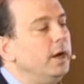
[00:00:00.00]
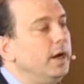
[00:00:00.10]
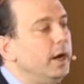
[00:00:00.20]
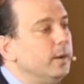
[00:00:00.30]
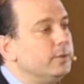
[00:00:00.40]

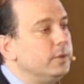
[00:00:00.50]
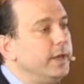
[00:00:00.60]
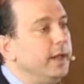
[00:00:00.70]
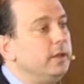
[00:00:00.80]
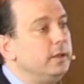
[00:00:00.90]
Um, so
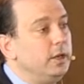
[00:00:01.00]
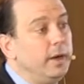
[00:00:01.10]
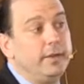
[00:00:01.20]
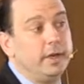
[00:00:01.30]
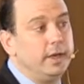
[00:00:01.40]
that, you know,
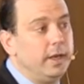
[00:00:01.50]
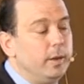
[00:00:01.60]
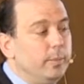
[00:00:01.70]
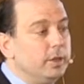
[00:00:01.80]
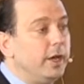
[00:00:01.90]
I think, again,
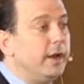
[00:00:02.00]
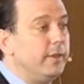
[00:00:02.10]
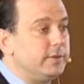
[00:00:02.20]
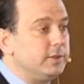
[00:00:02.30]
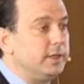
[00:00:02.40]
a lot of
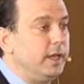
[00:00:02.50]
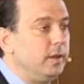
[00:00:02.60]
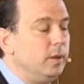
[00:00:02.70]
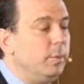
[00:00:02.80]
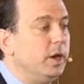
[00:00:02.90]
this is
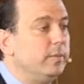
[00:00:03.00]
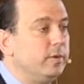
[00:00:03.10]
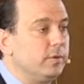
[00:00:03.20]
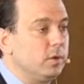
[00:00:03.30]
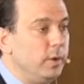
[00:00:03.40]
getting the Department
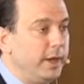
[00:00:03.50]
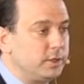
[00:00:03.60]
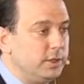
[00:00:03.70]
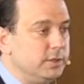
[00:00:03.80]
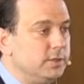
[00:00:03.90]
of
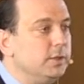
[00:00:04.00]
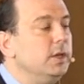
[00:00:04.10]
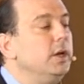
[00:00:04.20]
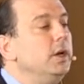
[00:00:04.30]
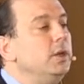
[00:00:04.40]
Corrections
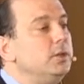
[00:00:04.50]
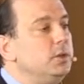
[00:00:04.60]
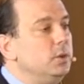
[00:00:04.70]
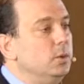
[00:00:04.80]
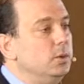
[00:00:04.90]

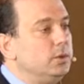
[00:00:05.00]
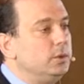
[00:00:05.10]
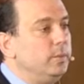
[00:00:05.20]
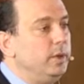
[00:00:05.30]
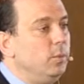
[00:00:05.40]
to,
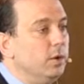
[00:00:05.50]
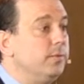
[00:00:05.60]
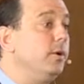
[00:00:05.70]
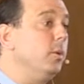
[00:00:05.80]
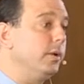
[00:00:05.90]
to be more
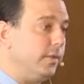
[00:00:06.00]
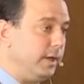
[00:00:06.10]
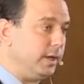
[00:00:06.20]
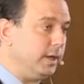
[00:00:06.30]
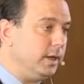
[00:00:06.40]

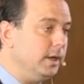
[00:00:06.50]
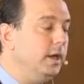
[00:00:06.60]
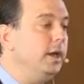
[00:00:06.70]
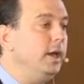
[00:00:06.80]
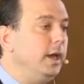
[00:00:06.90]
forward-thinking
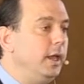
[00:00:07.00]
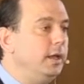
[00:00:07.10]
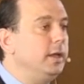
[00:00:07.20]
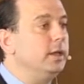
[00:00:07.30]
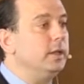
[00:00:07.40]

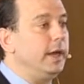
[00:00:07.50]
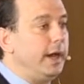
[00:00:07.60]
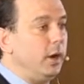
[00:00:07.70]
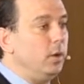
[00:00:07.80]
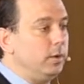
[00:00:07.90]
and, and
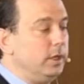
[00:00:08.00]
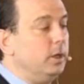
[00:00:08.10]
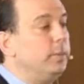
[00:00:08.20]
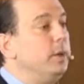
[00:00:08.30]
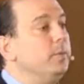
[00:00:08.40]
allow, you
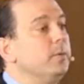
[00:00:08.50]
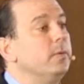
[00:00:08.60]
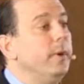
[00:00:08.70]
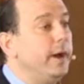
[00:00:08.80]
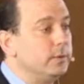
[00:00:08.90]
know, people
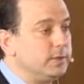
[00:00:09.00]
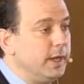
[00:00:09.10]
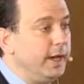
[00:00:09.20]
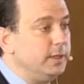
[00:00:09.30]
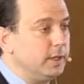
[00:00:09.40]
from
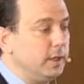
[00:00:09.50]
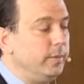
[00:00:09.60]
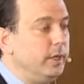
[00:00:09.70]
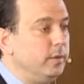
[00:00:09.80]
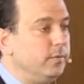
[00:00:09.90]
outside to
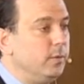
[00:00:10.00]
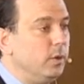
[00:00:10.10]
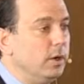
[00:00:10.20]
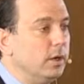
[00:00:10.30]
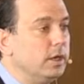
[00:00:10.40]
come in
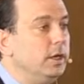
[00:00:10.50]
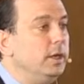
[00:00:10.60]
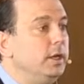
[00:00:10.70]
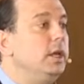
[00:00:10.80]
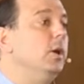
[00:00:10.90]
for,
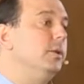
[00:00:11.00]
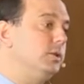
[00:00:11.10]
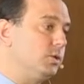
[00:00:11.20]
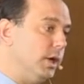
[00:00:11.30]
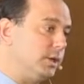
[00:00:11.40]
you know,
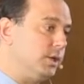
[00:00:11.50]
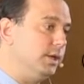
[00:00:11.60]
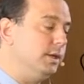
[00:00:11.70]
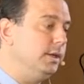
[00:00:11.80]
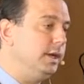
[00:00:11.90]

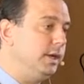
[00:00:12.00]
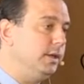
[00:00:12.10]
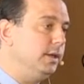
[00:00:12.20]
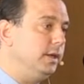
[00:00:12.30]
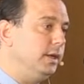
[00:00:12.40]
instruction
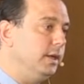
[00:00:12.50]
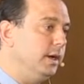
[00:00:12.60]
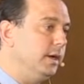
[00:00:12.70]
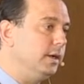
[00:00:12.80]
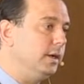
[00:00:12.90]
and, and,
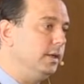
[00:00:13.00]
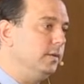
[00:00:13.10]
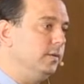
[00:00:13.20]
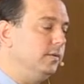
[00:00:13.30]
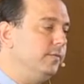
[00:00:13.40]
uh,
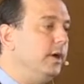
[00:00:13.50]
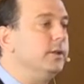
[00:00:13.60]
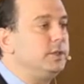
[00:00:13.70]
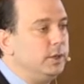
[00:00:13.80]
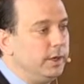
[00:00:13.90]
and
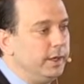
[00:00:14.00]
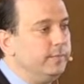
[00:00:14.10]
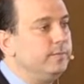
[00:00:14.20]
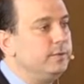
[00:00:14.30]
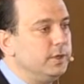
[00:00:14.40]
volunteering.
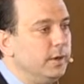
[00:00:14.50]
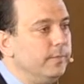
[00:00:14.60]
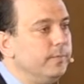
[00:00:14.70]
So.